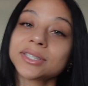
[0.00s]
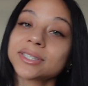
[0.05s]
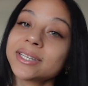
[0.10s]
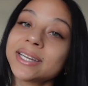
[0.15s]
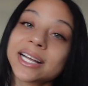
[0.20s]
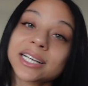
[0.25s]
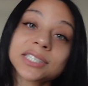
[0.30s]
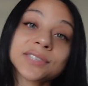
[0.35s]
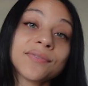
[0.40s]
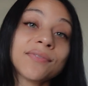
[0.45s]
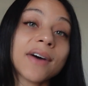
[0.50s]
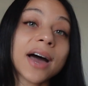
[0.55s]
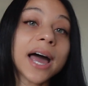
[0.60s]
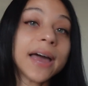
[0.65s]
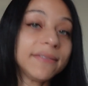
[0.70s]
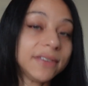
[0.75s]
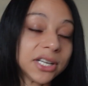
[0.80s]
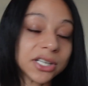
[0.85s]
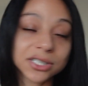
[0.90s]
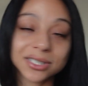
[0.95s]
the next
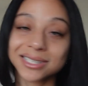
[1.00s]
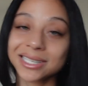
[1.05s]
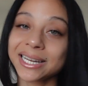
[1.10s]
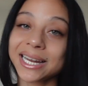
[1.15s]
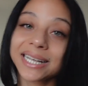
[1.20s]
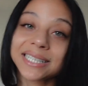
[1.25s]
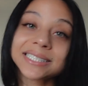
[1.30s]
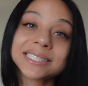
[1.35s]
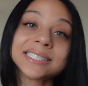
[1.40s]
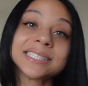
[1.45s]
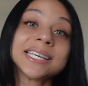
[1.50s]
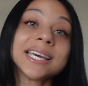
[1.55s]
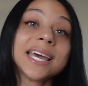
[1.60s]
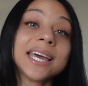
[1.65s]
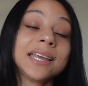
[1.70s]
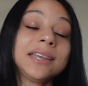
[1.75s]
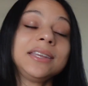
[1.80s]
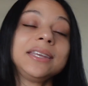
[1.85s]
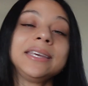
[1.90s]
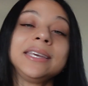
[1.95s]
5 years, the next
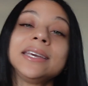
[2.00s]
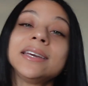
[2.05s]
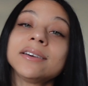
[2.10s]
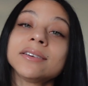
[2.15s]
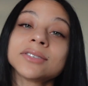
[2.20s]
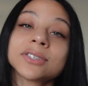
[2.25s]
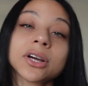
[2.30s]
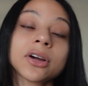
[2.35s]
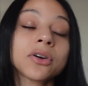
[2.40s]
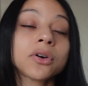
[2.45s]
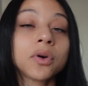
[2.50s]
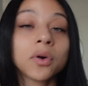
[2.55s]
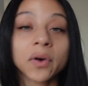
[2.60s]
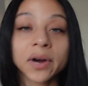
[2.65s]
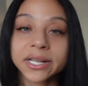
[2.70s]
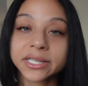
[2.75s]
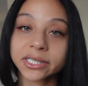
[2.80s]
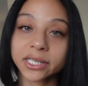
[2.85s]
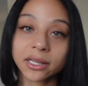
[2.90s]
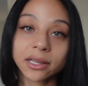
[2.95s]
10 years are
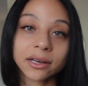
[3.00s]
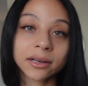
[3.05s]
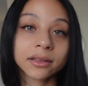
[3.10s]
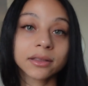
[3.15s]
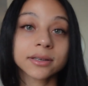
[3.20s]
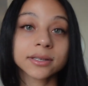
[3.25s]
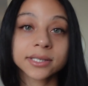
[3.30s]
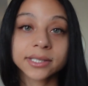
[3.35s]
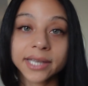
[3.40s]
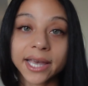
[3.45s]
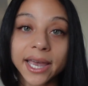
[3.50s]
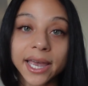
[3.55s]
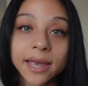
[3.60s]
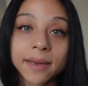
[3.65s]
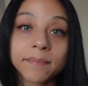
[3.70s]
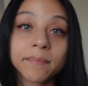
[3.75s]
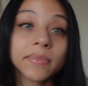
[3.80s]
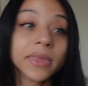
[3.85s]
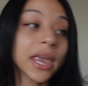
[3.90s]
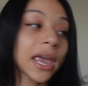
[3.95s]
going to look the same